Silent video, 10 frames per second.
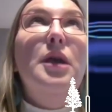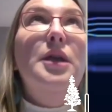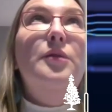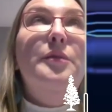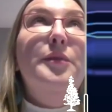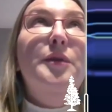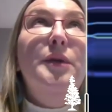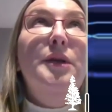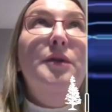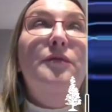anywhere
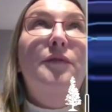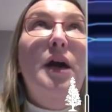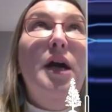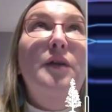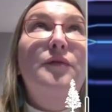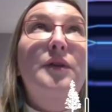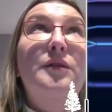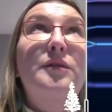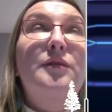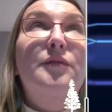between $5
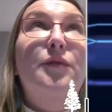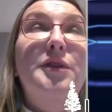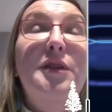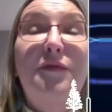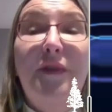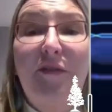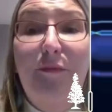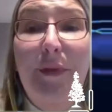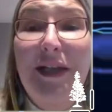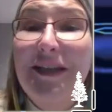and
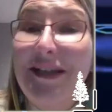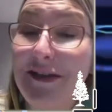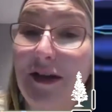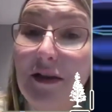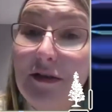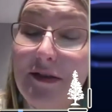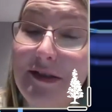$45 billion a